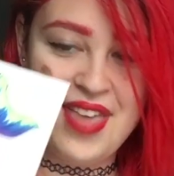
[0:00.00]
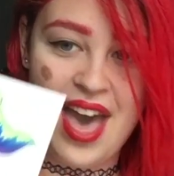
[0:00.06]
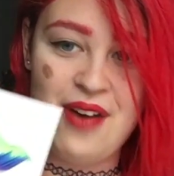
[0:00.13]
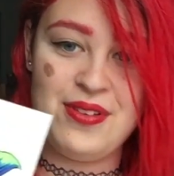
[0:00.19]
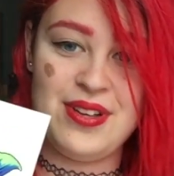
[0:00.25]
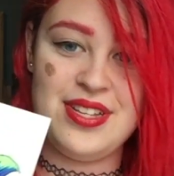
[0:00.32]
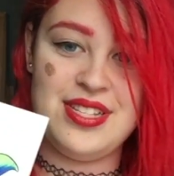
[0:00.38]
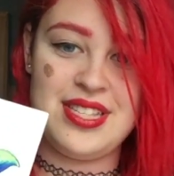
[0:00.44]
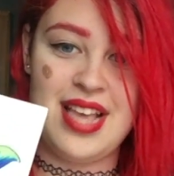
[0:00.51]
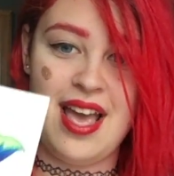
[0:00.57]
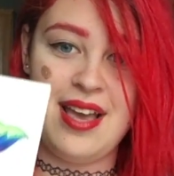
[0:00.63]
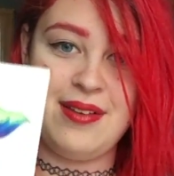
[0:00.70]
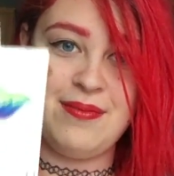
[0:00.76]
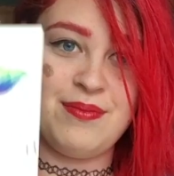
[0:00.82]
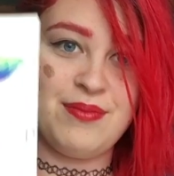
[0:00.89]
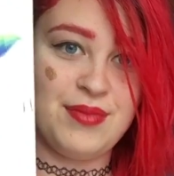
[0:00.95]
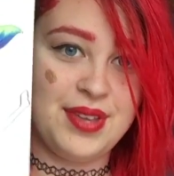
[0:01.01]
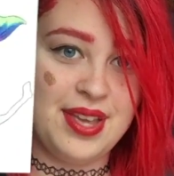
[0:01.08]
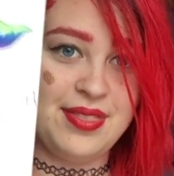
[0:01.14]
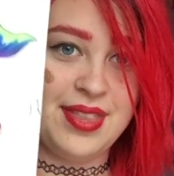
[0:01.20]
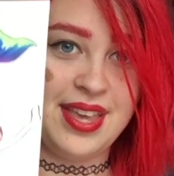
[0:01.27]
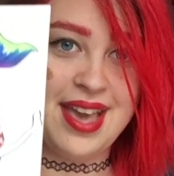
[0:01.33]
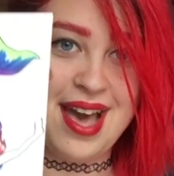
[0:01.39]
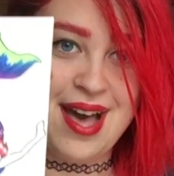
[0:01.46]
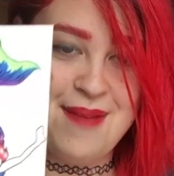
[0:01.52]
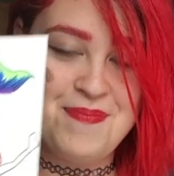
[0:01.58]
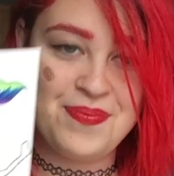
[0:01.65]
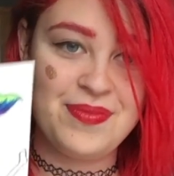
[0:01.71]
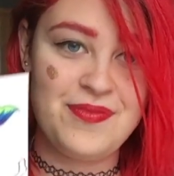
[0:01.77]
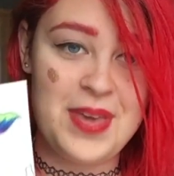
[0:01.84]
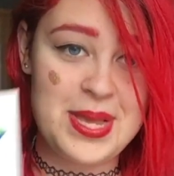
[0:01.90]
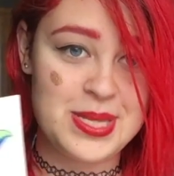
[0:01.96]
That was I in the
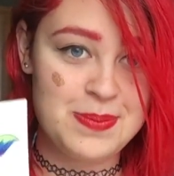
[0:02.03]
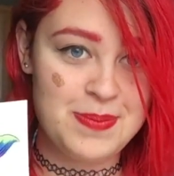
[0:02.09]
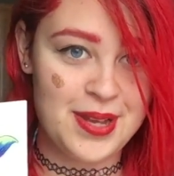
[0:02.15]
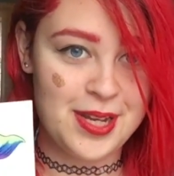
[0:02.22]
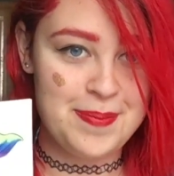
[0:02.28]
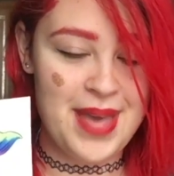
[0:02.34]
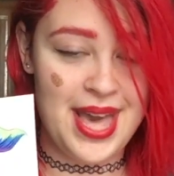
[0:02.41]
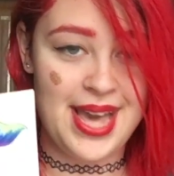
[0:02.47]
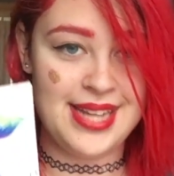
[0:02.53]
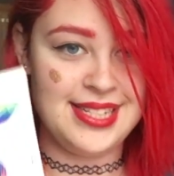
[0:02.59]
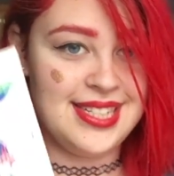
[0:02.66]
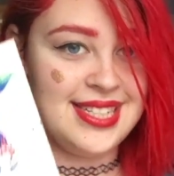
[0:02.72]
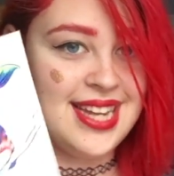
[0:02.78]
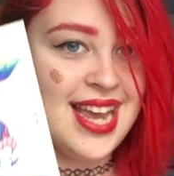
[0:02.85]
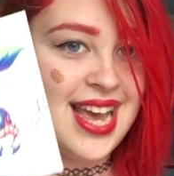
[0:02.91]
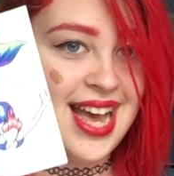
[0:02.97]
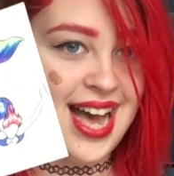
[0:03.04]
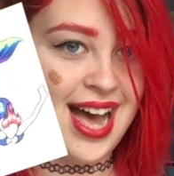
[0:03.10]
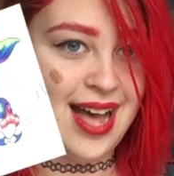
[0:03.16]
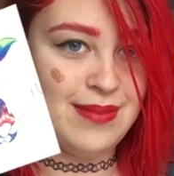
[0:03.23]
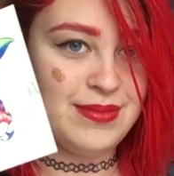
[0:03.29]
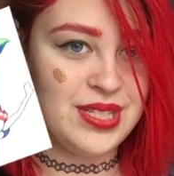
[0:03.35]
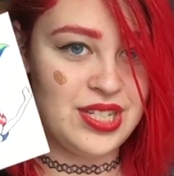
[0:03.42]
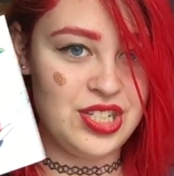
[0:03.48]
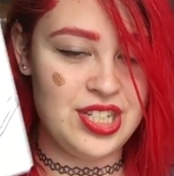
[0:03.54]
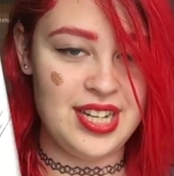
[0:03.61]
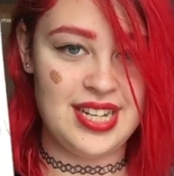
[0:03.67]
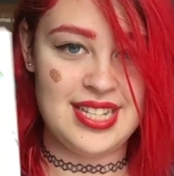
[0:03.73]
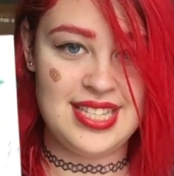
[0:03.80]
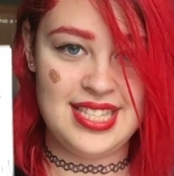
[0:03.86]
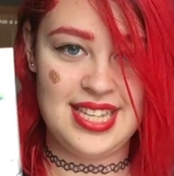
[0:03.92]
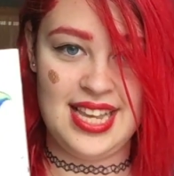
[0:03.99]
um, Facebook page um, so she
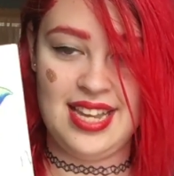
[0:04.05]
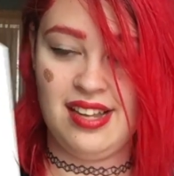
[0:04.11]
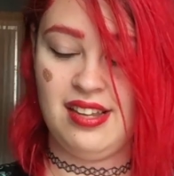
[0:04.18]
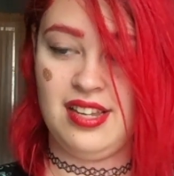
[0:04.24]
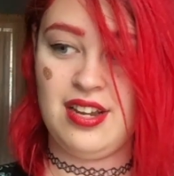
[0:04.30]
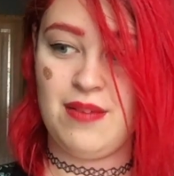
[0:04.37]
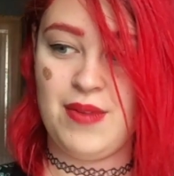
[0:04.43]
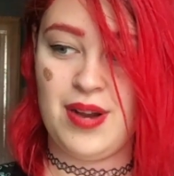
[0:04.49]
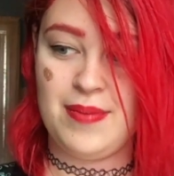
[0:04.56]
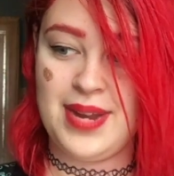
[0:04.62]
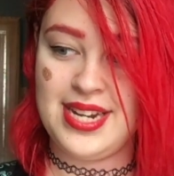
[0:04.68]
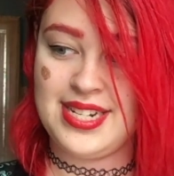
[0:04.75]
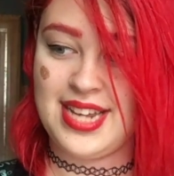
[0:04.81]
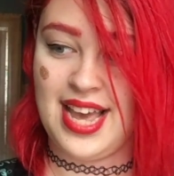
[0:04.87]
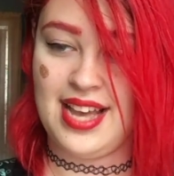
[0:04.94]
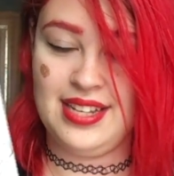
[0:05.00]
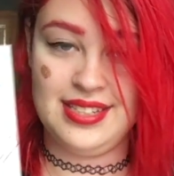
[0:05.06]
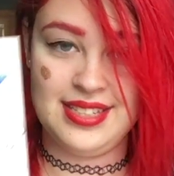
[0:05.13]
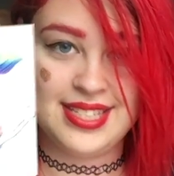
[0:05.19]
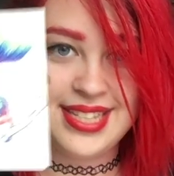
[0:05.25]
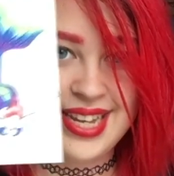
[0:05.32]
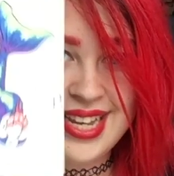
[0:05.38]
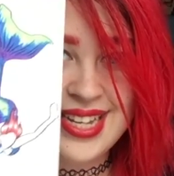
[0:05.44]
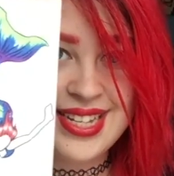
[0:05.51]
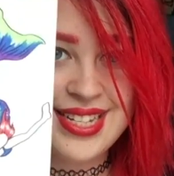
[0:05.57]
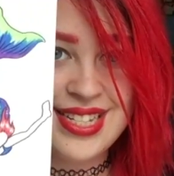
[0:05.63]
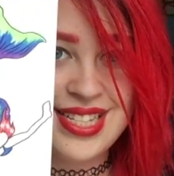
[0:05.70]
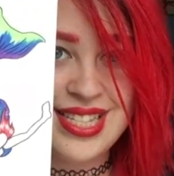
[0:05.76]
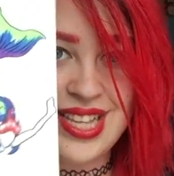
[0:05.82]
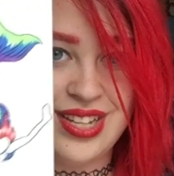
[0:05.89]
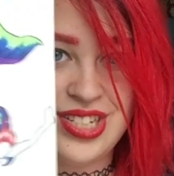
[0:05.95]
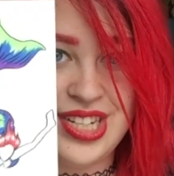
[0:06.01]
could see your mermaid tails
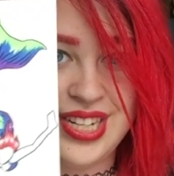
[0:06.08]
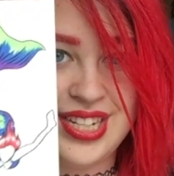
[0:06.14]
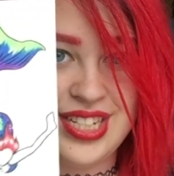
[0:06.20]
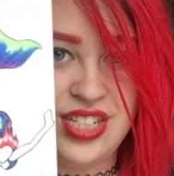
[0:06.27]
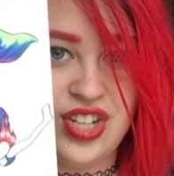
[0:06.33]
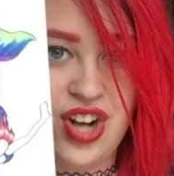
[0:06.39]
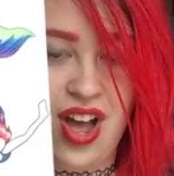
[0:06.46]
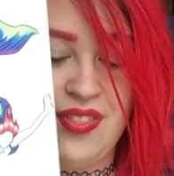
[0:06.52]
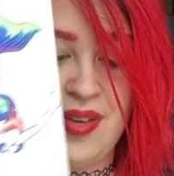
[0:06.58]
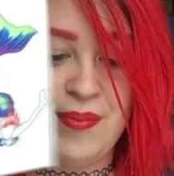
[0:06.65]
so she could draw